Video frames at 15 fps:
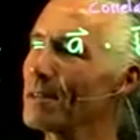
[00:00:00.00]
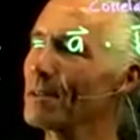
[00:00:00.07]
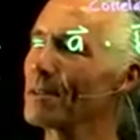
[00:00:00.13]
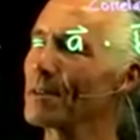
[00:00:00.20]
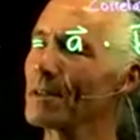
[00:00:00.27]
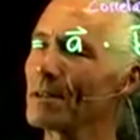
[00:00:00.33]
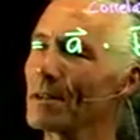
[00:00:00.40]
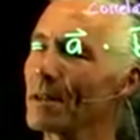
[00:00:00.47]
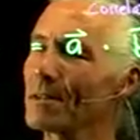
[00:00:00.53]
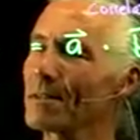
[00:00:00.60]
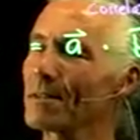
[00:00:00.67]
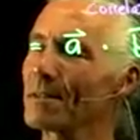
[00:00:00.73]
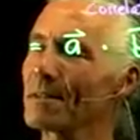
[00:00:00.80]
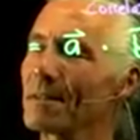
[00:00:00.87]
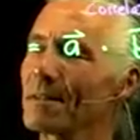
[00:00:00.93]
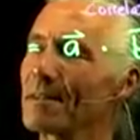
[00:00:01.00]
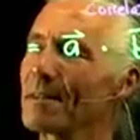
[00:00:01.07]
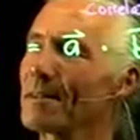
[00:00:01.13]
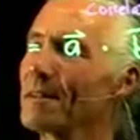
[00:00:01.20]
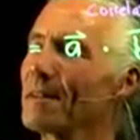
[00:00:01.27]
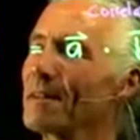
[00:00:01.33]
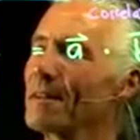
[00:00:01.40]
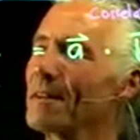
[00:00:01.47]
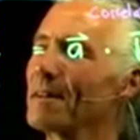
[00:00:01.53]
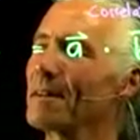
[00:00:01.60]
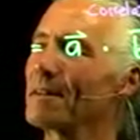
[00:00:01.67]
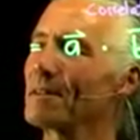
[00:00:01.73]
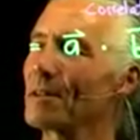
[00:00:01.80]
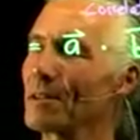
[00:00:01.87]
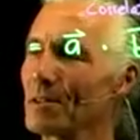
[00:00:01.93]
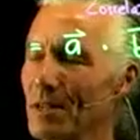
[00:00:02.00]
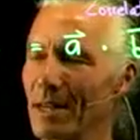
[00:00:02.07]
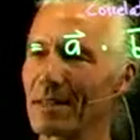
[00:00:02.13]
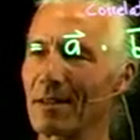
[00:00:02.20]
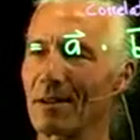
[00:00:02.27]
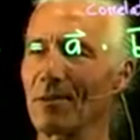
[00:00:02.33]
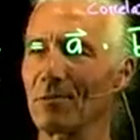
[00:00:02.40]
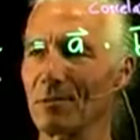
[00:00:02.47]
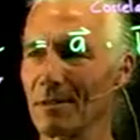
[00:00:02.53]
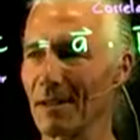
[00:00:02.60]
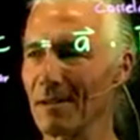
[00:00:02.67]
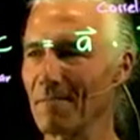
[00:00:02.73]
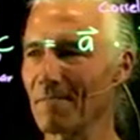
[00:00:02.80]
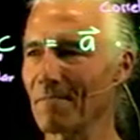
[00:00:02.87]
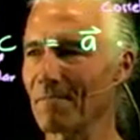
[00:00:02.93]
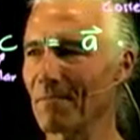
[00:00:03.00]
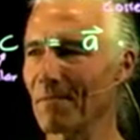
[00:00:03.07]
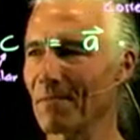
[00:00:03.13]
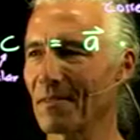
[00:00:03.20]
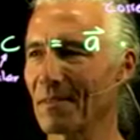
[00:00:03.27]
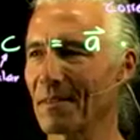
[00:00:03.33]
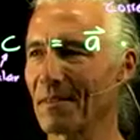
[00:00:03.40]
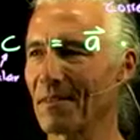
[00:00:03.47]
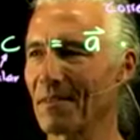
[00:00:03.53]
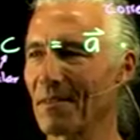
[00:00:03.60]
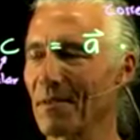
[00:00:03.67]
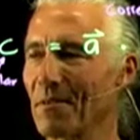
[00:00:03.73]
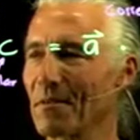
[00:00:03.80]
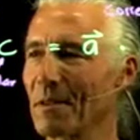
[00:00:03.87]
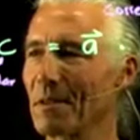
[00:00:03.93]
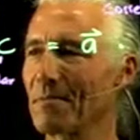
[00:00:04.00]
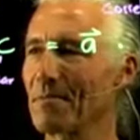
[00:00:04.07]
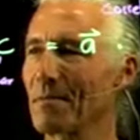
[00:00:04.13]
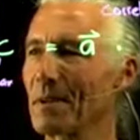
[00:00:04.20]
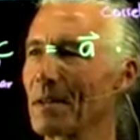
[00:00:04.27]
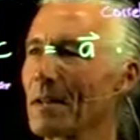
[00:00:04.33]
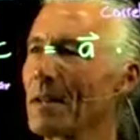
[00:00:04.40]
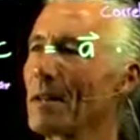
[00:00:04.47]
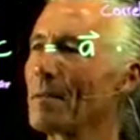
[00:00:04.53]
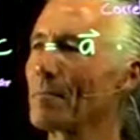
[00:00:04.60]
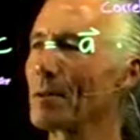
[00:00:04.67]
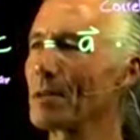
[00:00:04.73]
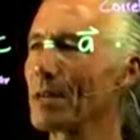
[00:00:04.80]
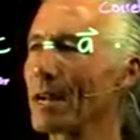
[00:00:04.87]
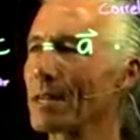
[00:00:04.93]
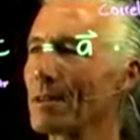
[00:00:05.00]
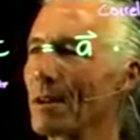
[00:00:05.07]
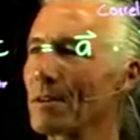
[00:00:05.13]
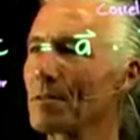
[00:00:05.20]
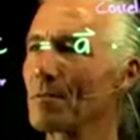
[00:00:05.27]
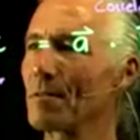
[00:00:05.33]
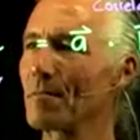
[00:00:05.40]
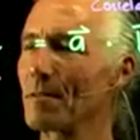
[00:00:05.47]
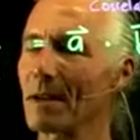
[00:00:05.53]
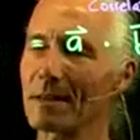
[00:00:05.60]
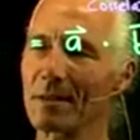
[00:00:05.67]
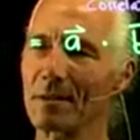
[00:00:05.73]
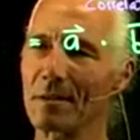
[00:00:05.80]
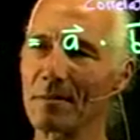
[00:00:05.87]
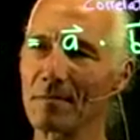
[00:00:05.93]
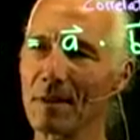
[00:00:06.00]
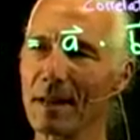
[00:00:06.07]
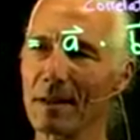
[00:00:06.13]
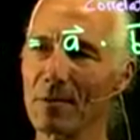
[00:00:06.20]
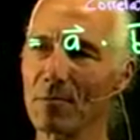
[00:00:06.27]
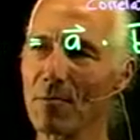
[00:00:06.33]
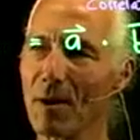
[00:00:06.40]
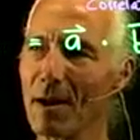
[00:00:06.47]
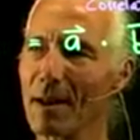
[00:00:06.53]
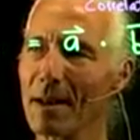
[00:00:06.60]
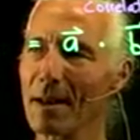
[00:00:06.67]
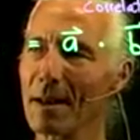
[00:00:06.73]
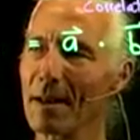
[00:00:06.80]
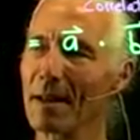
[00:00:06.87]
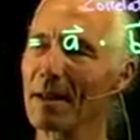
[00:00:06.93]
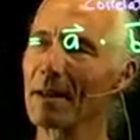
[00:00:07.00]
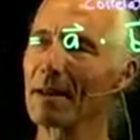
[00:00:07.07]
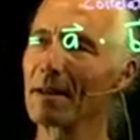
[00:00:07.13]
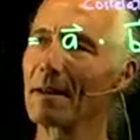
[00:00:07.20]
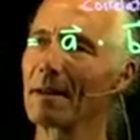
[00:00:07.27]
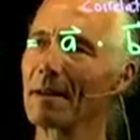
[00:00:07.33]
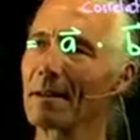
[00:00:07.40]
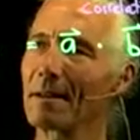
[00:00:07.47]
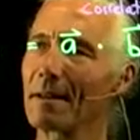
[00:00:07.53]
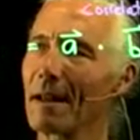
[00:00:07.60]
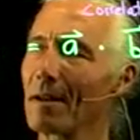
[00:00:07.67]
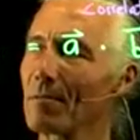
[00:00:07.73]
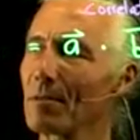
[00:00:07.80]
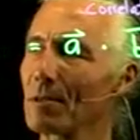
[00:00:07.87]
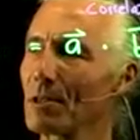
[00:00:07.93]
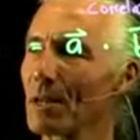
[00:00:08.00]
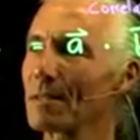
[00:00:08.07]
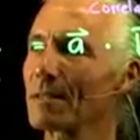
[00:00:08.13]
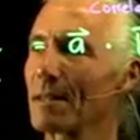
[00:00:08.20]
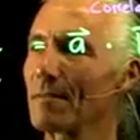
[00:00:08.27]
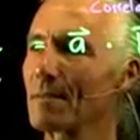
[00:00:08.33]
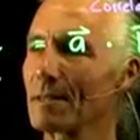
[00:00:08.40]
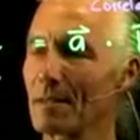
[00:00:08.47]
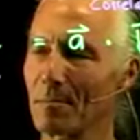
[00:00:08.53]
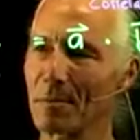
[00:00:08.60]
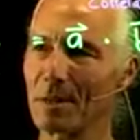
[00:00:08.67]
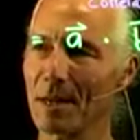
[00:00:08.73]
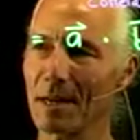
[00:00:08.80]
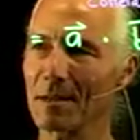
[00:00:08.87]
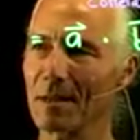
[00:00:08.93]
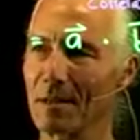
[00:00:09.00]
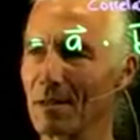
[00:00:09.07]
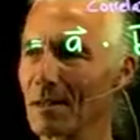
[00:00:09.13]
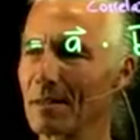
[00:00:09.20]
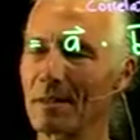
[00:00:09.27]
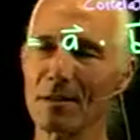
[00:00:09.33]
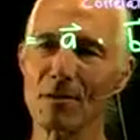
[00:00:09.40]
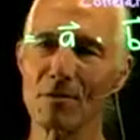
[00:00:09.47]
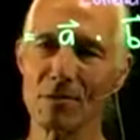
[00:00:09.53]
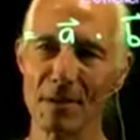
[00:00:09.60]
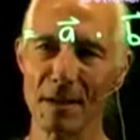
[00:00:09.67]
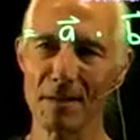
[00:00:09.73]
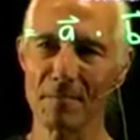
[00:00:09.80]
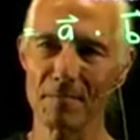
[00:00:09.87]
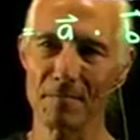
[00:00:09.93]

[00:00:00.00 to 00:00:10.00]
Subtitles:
You can just take the cosine. So if we project onto a vector of length 1, that will just give us the projection, just the cosine.